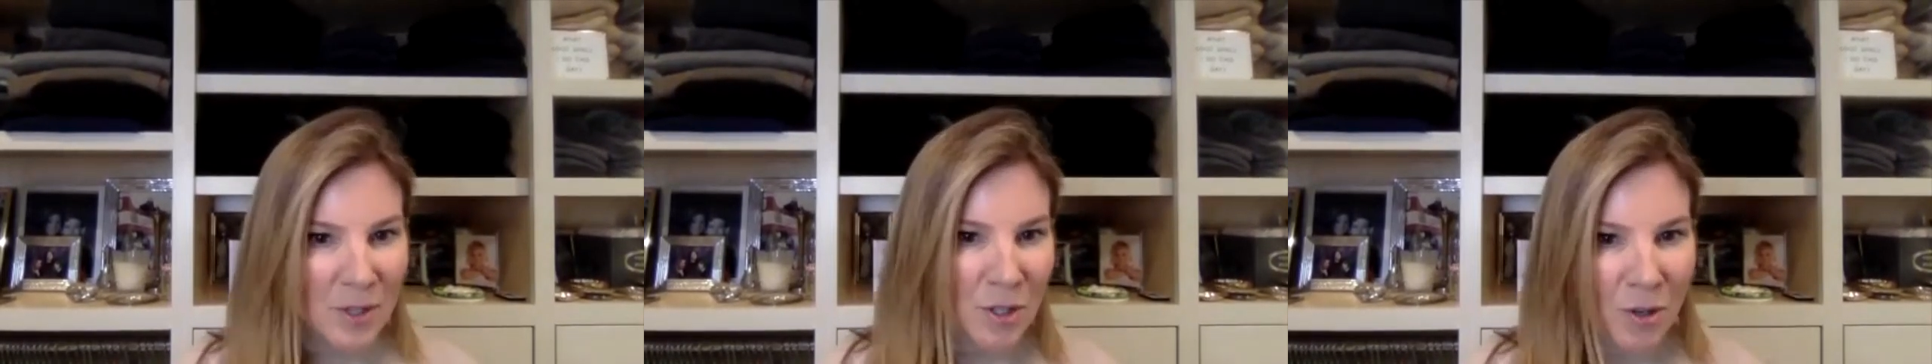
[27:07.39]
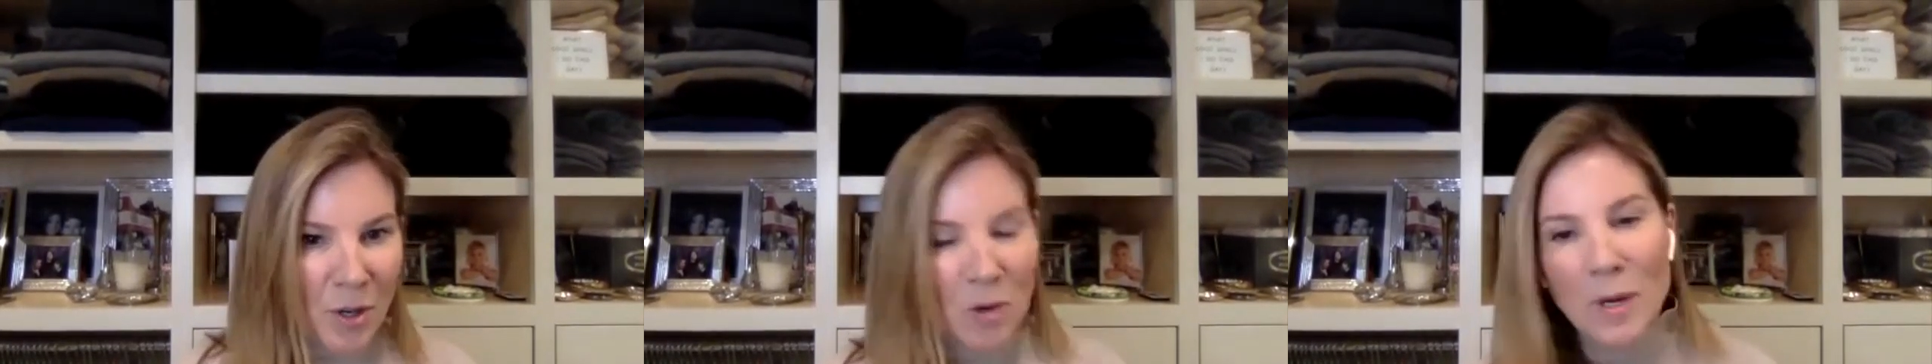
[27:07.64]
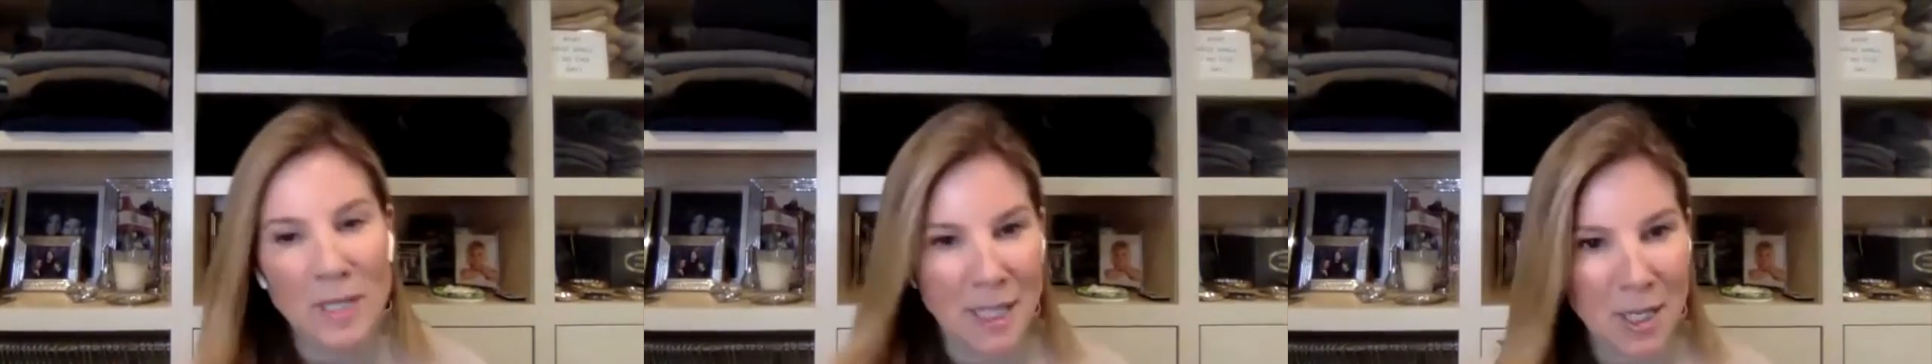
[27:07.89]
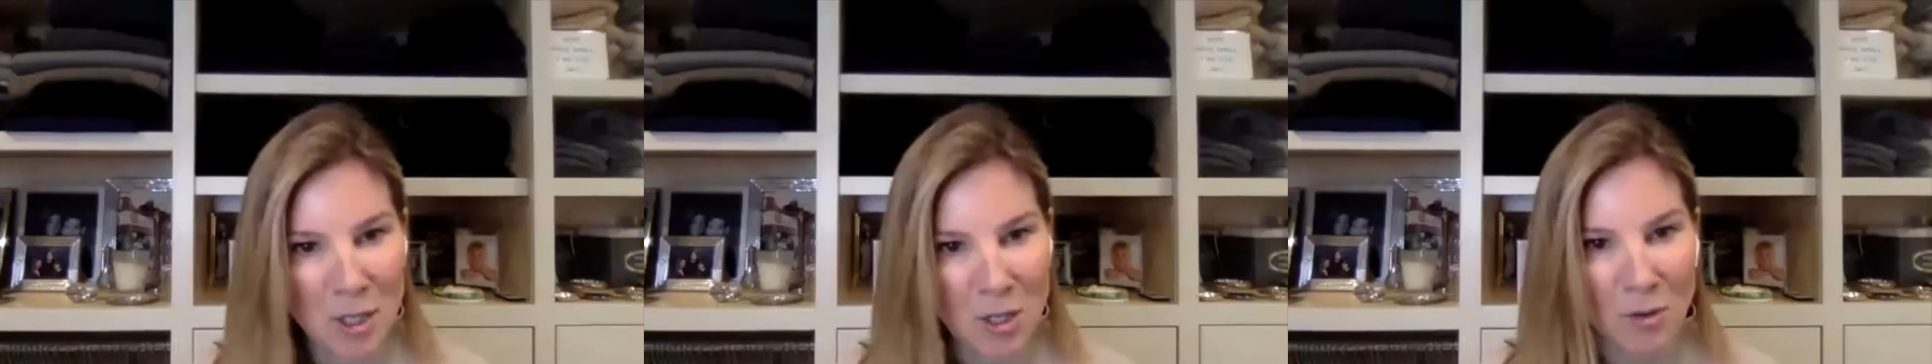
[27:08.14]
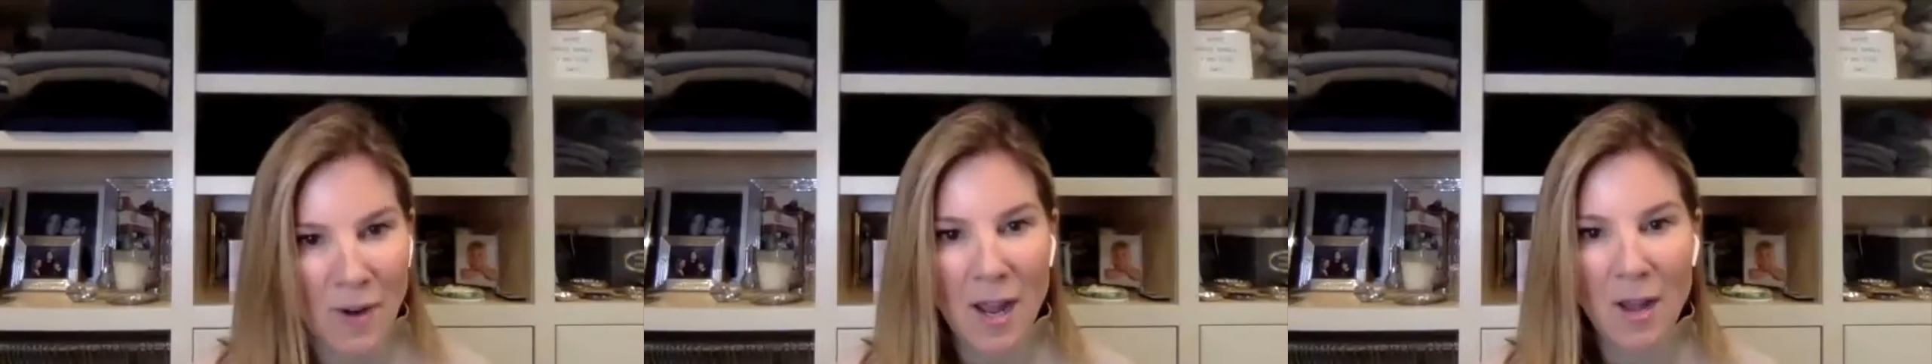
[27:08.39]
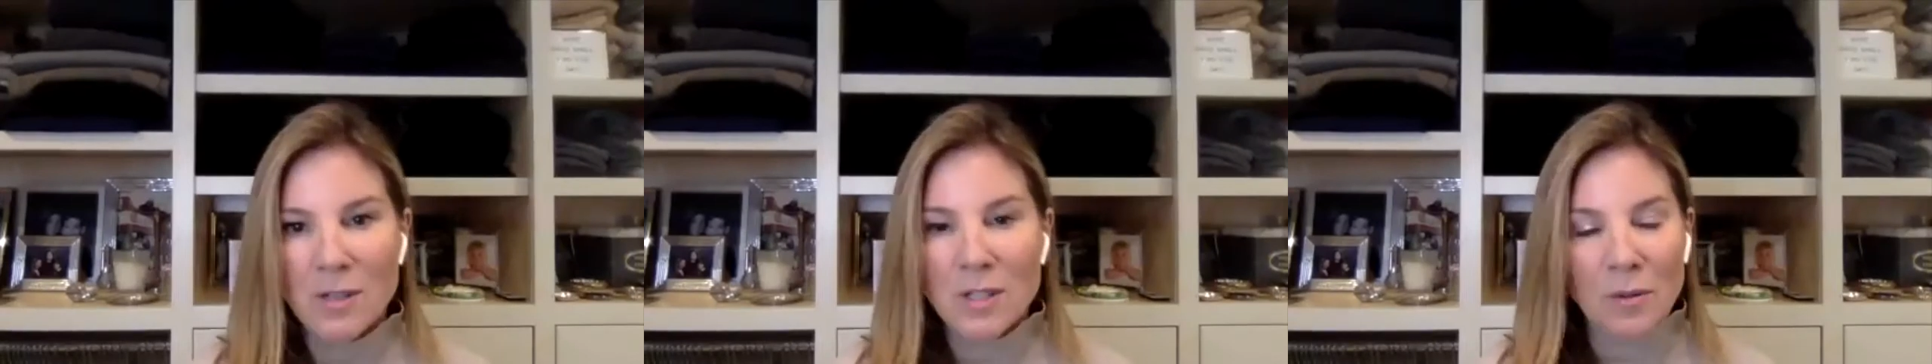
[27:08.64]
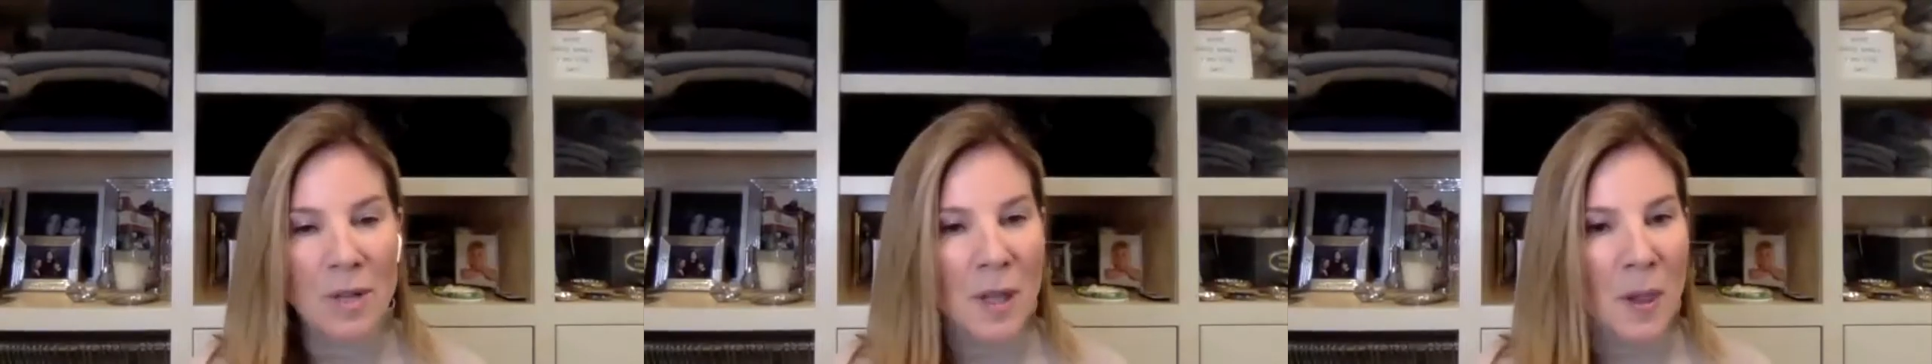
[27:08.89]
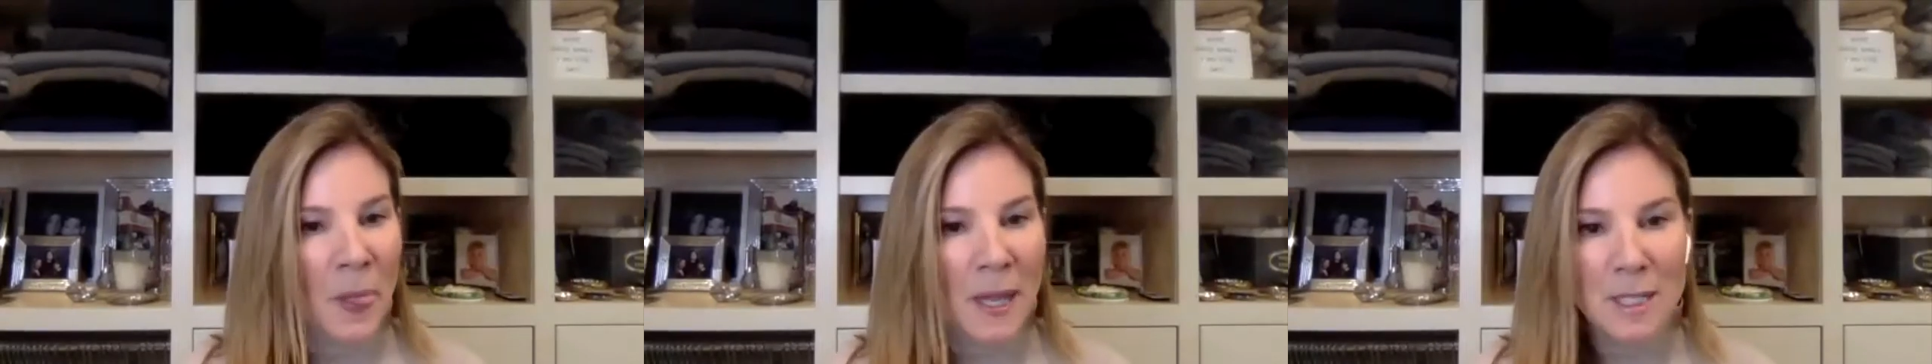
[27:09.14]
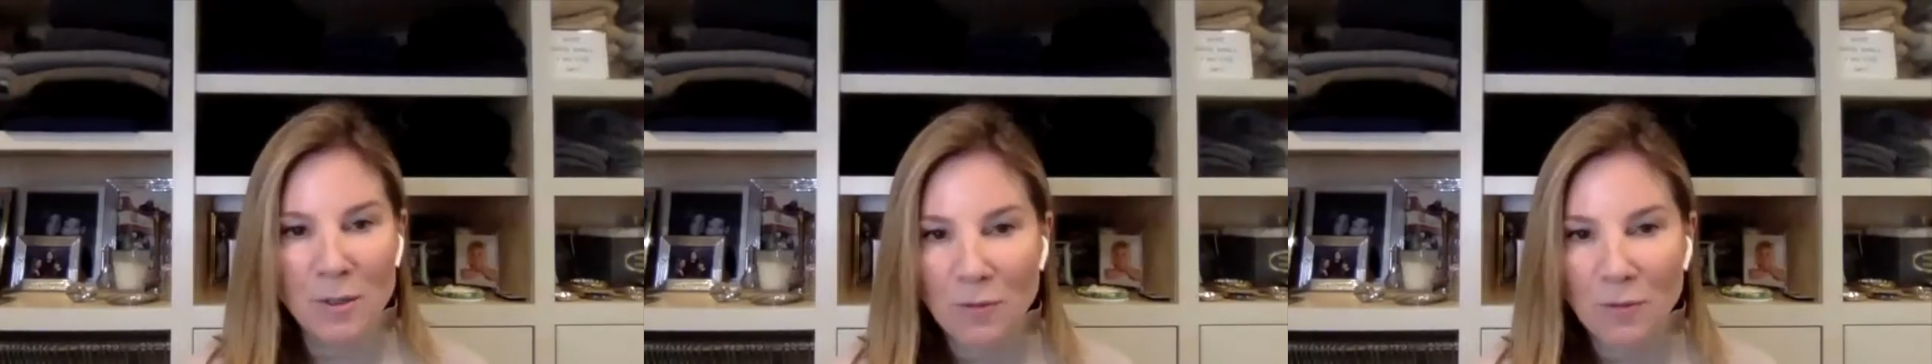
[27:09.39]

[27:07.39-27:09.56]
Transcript: turn an organization around, to to